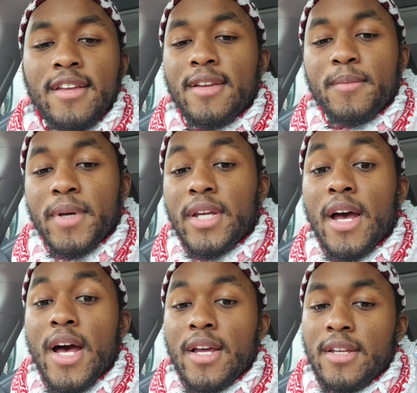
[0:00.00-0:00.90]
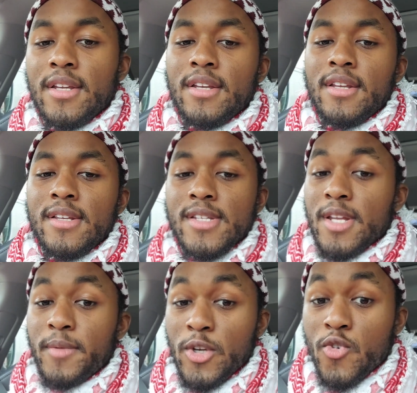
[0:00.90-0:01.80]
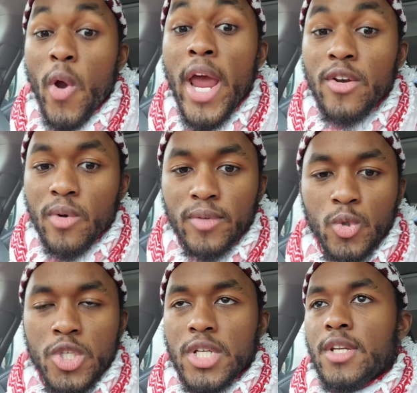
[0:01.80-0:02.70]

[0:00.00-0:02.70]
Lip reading: my God, it's going to be a grand revolution.